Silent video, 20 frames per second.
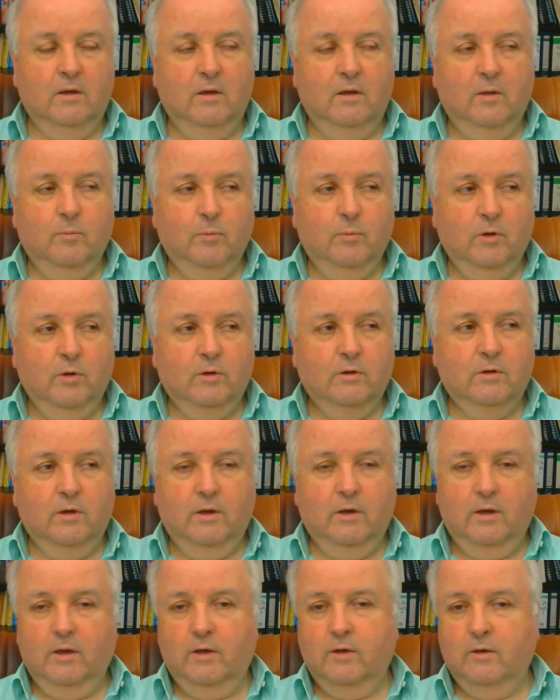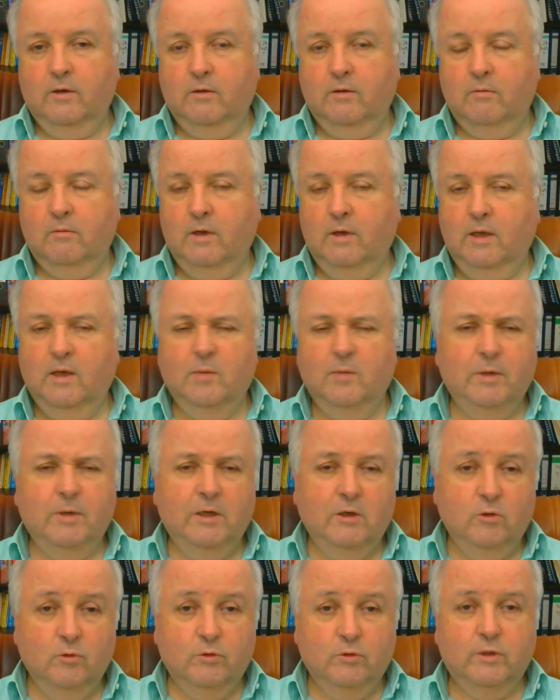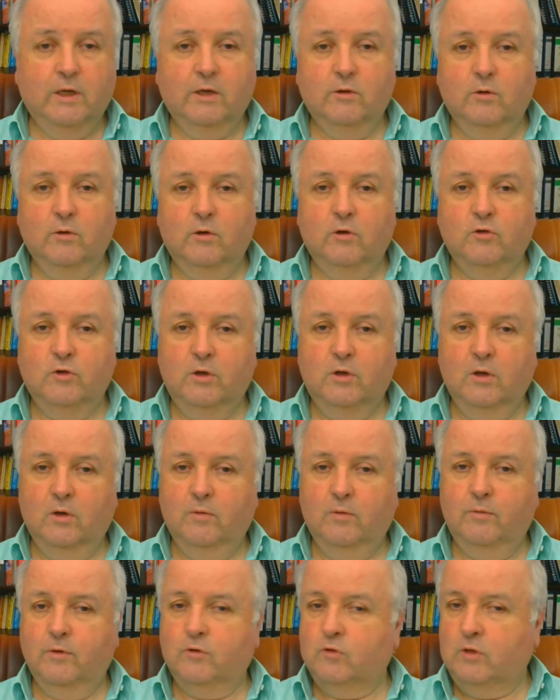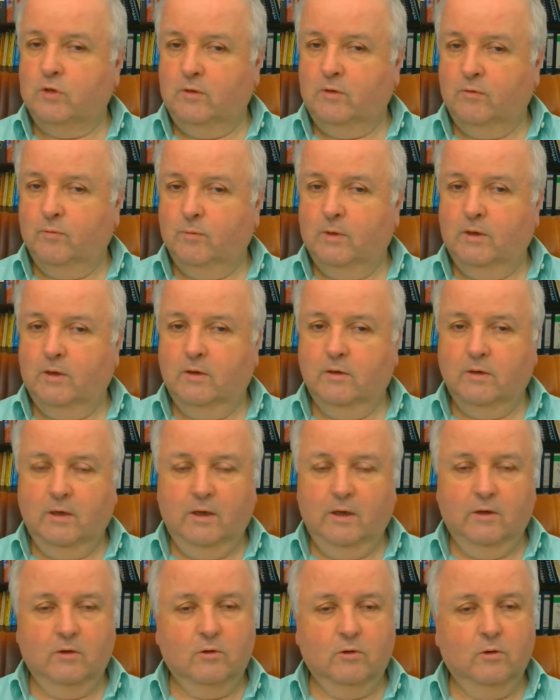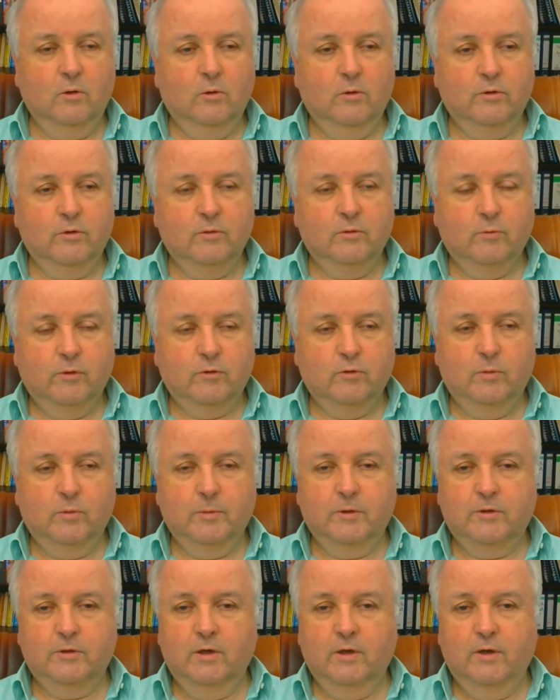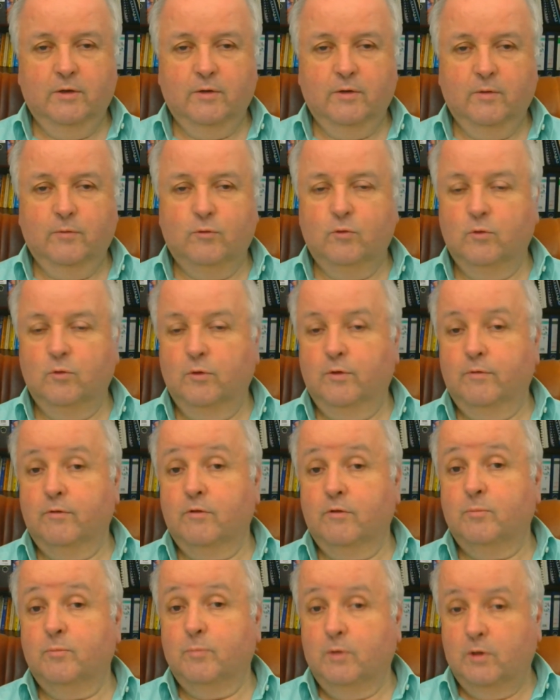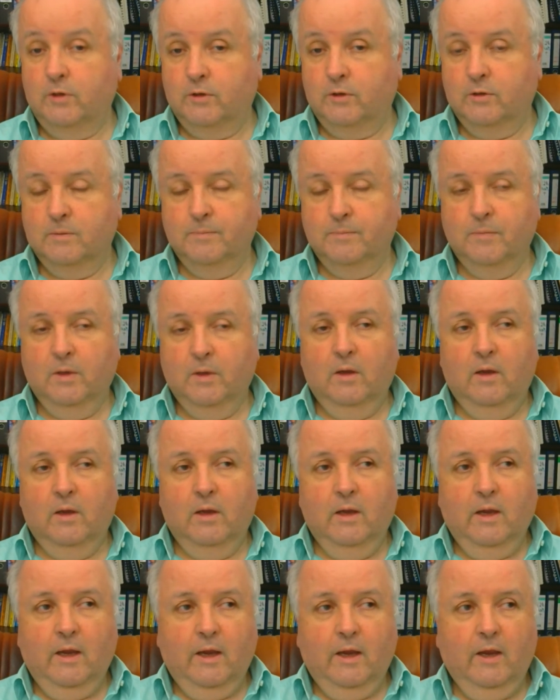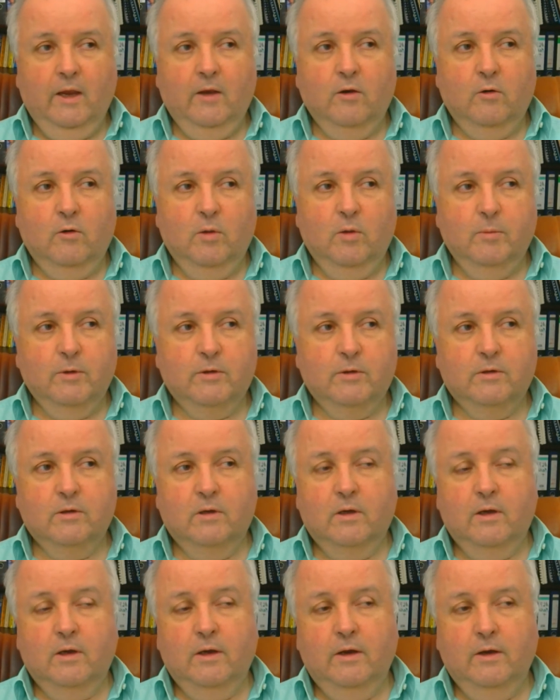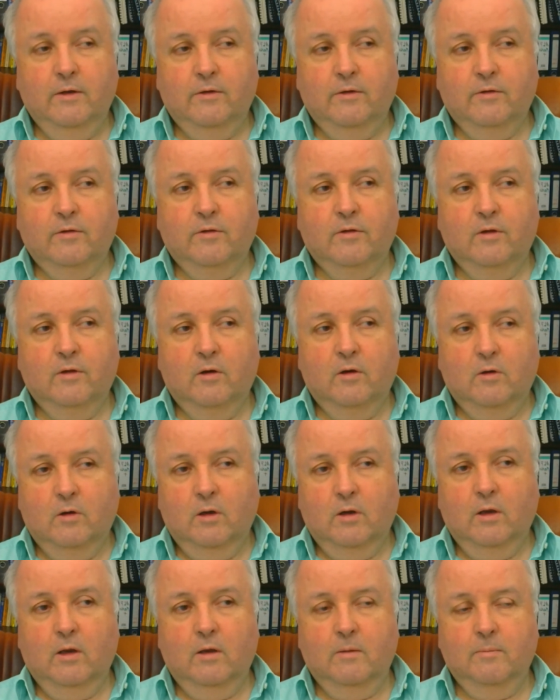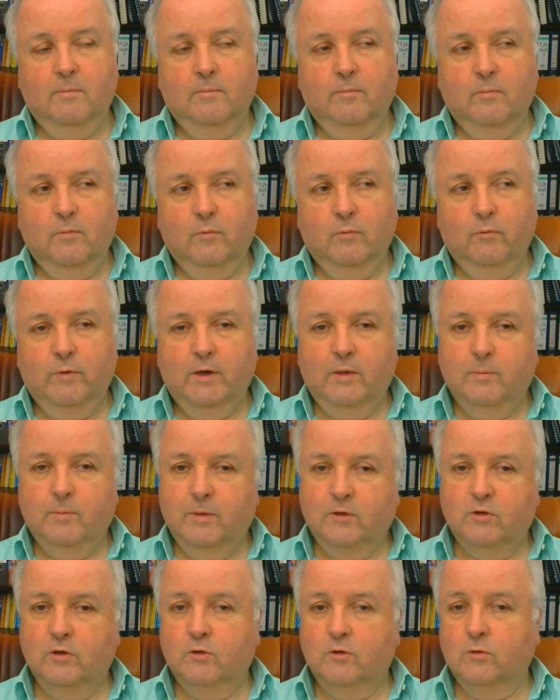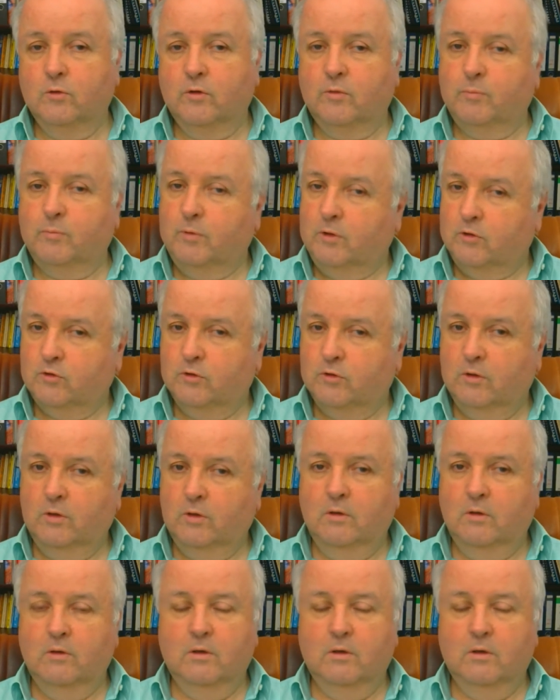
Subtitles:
book NLP New Technology of Achievement, and co-author with Robert Dilts of Tools of the Spirit. And Robert is very much into spiritual